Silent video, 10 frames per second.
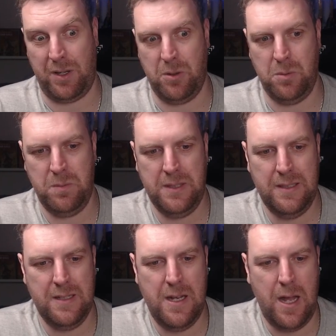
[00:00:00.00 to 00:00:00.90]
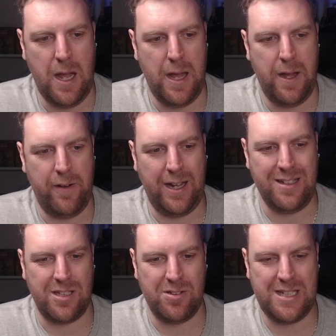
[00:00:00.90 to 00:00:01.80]
cool. Okay,
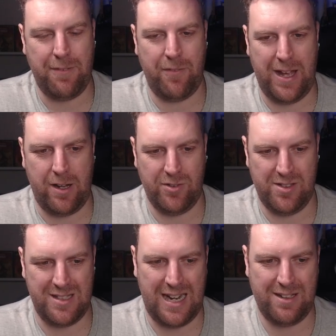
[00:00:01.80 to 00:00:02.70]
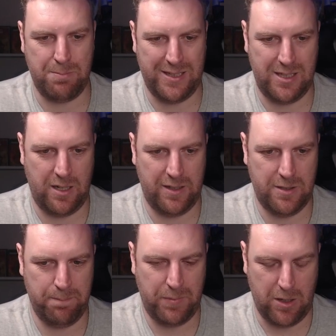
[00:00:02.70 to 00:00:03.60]
so Staff of Aeons is the last magic
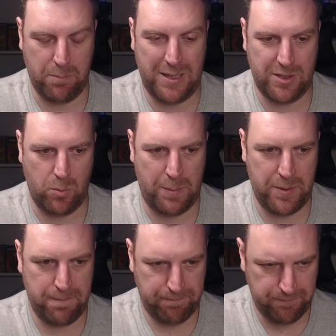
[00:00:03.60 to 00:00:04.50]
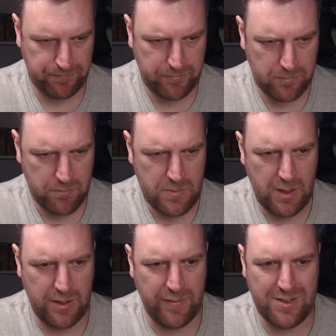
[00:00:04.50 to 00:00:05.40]
item, or magic weapon,
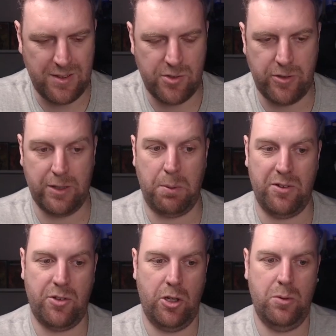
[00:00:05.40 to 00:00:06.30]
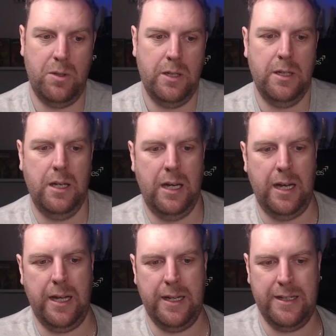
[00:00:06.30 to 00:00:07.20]
and this is strength plus 2.
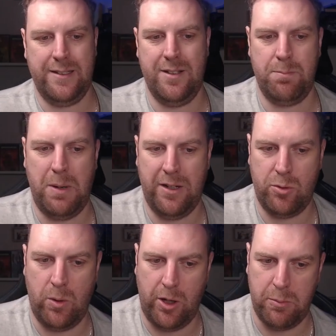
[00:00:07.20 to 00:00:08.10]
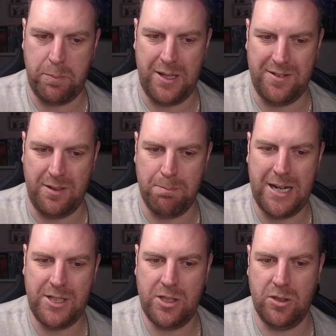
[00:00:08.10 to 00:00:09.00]
It is -1 armor piercing,
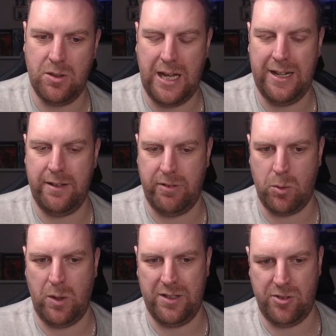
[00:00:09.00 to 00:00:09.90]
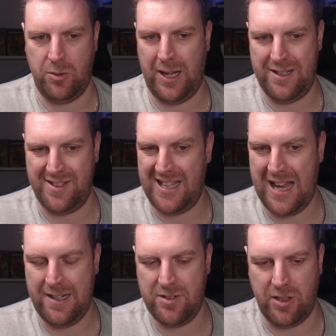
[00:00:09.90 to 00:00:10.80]
magical, and it requires 2 hands
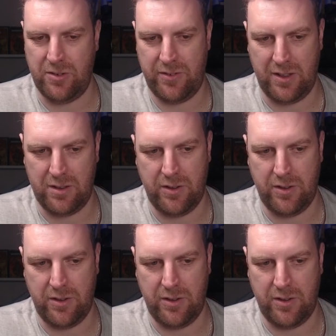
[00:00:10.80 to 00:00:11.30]
again, so nothing